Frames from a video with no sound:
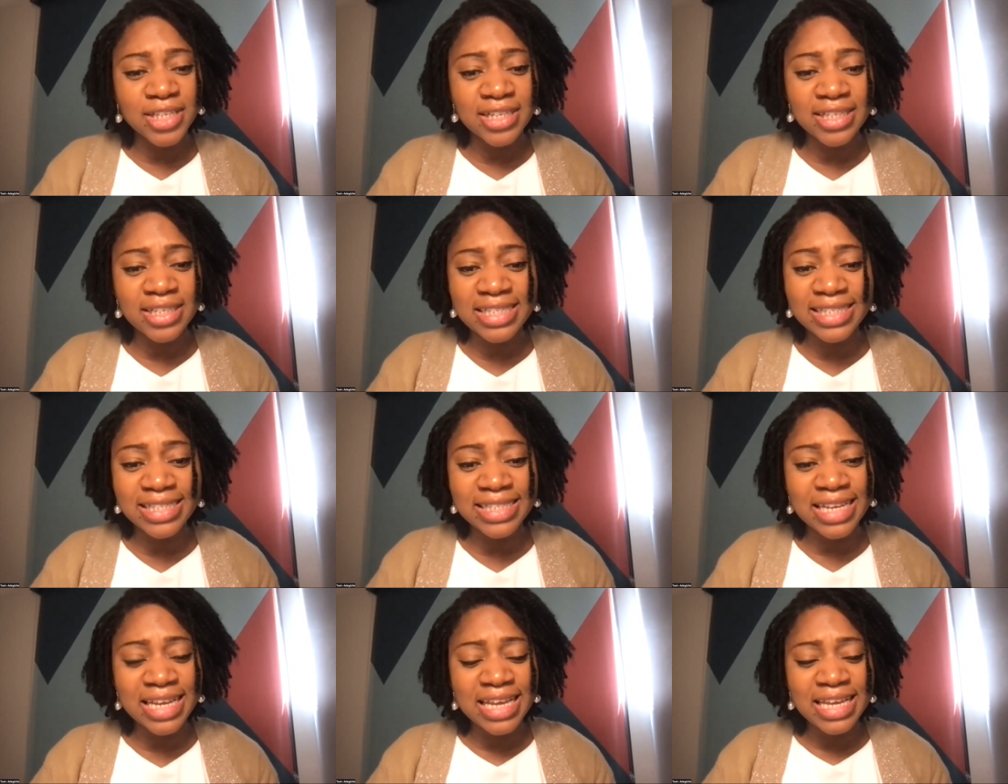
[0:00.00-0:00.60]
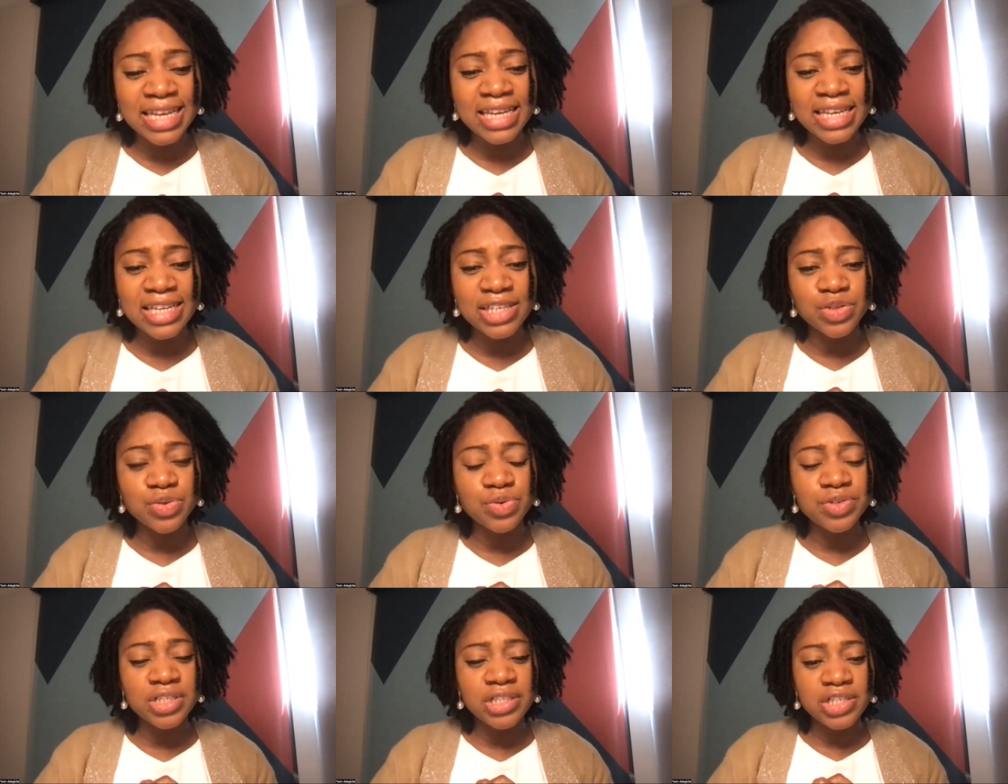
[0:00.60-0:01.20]
And he's
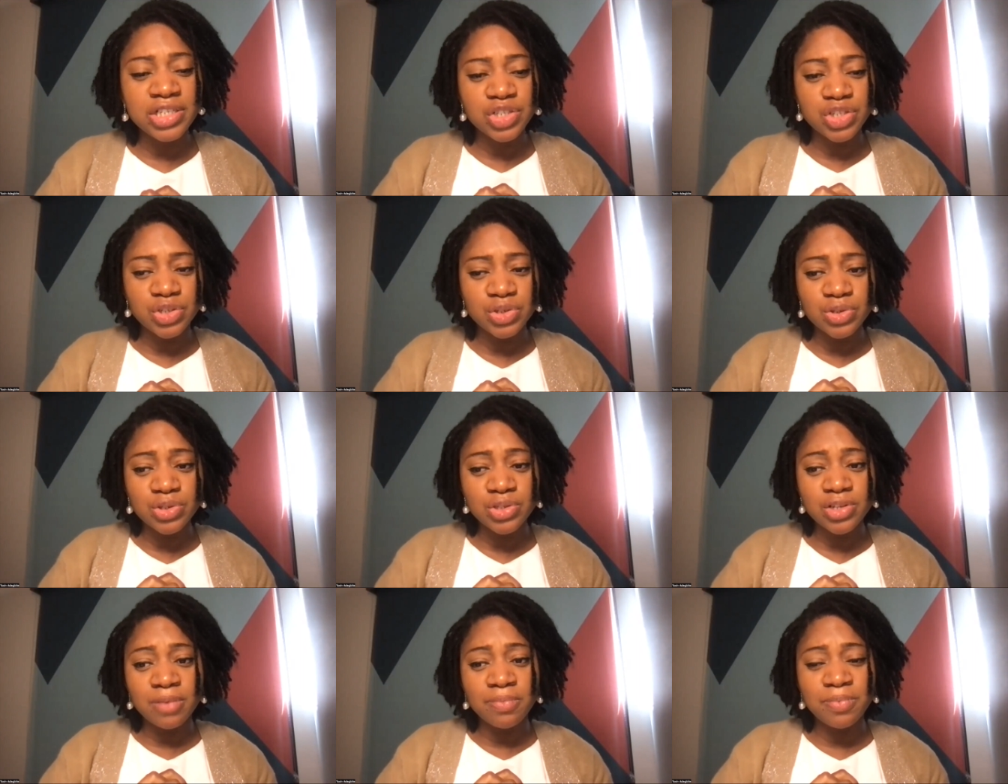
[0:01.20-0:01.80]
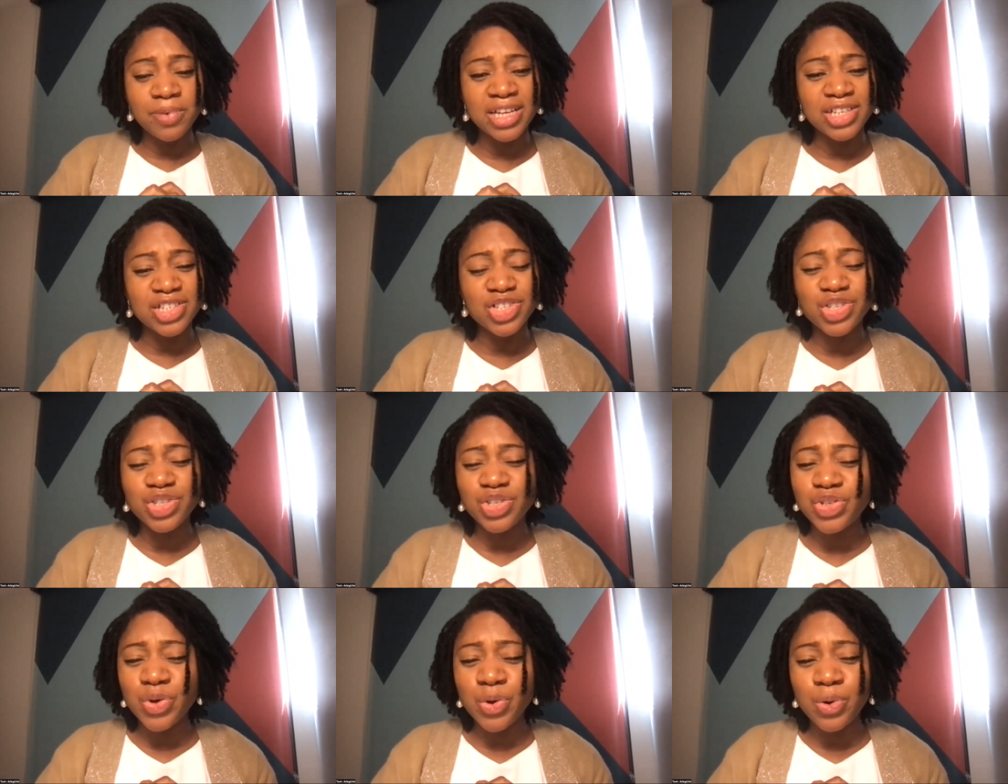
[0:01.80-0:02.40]
he's really showed up and
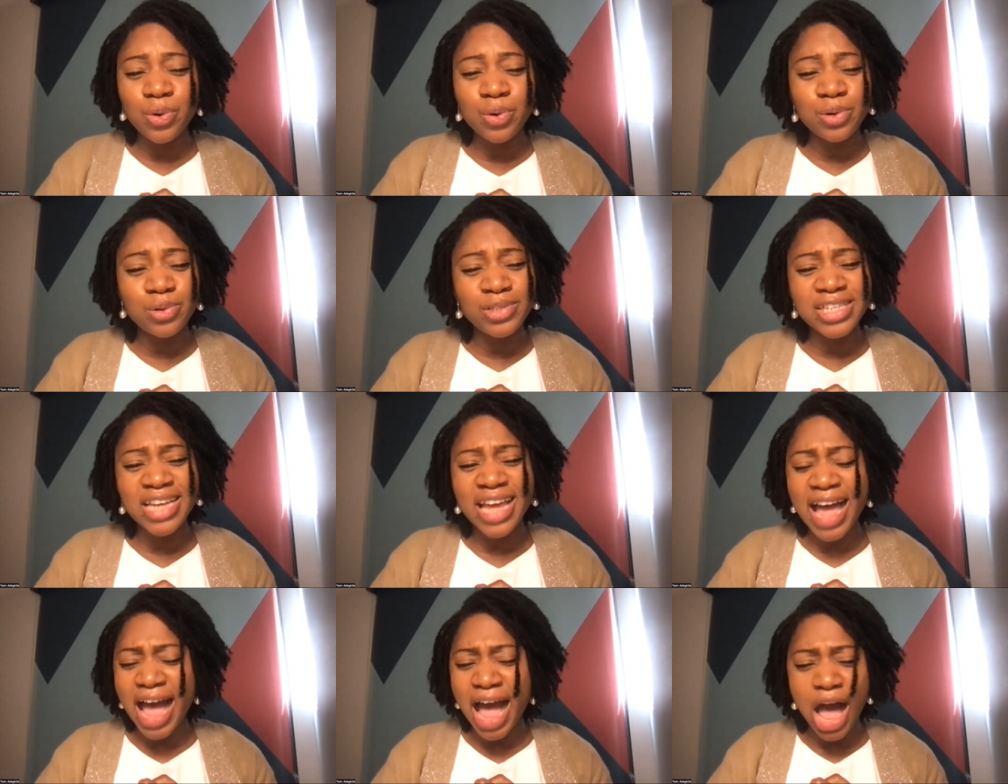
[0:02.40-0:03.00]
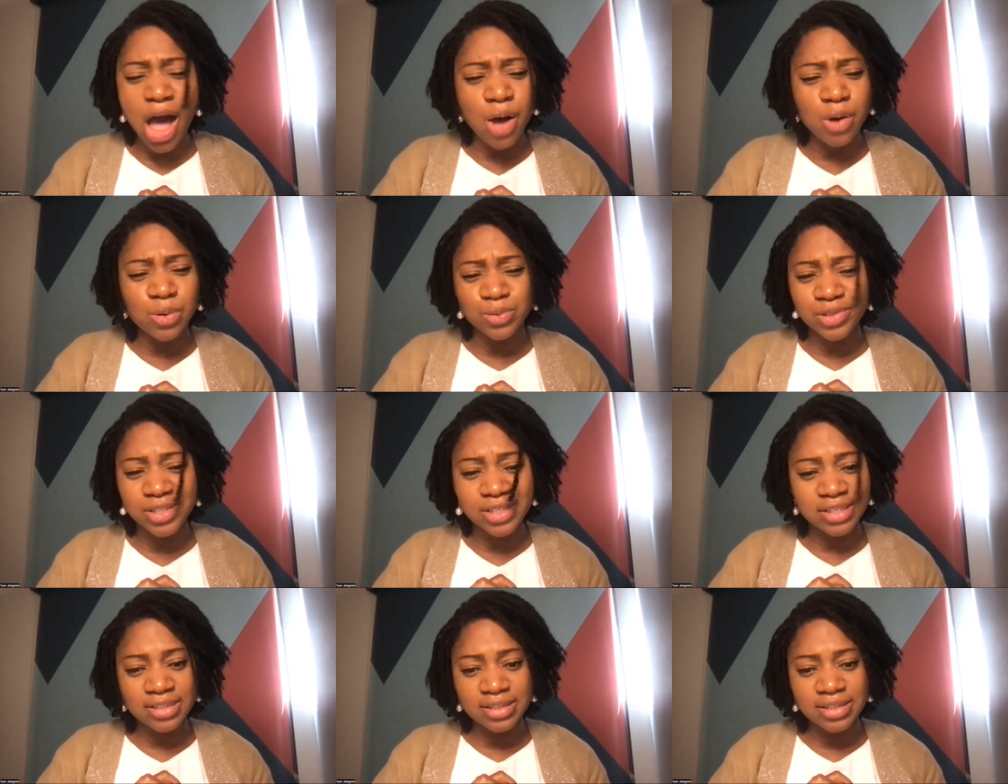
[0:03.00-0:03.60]
showed
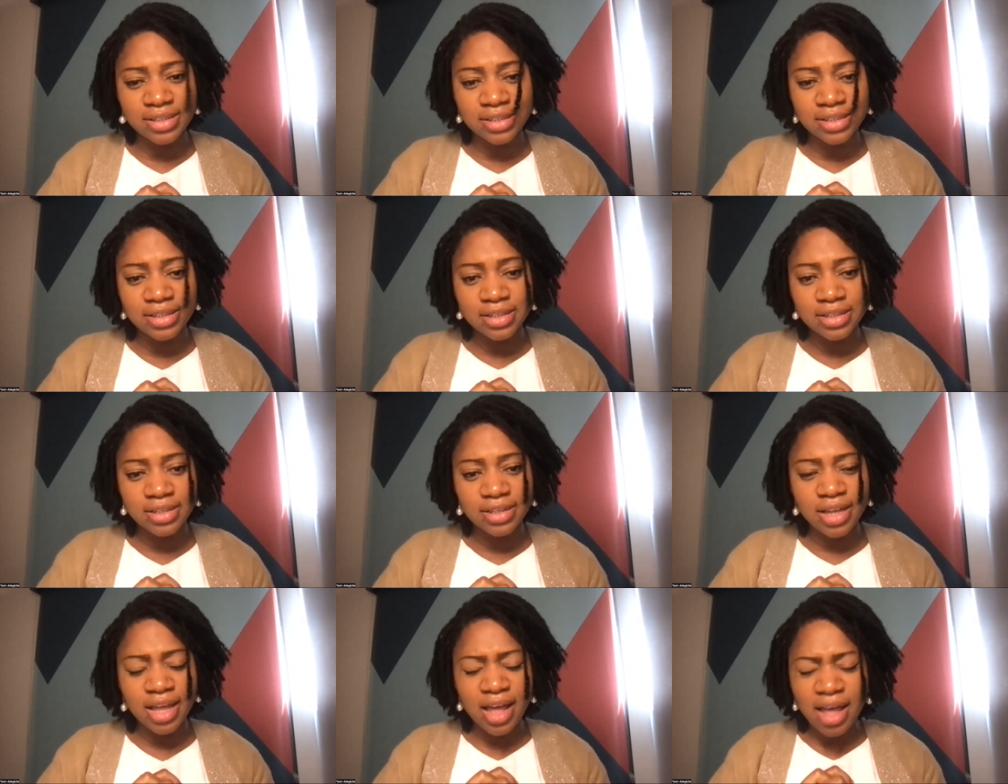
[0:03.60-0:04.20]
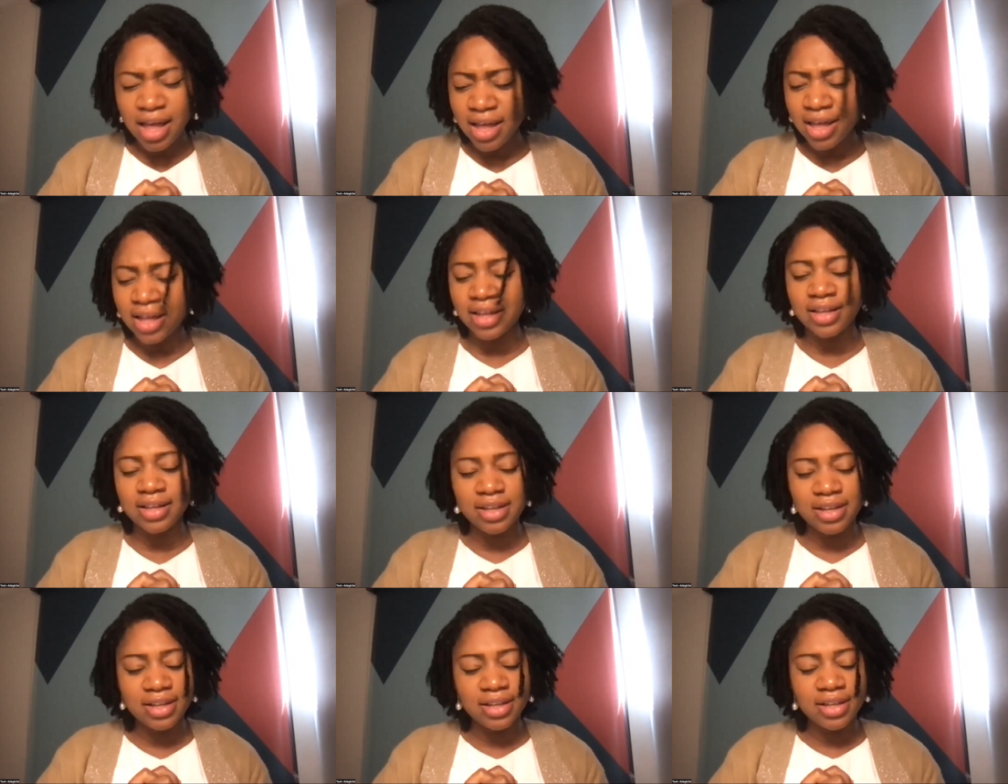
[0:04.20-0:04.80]
out.
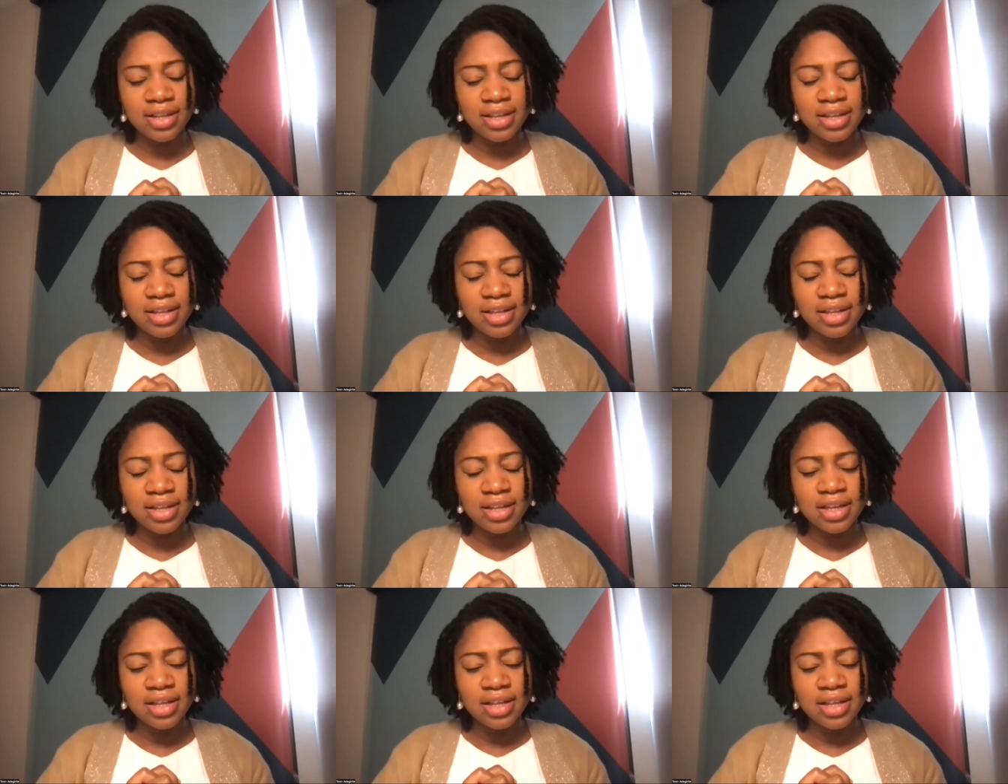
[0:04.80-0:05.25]
Ha! Yes.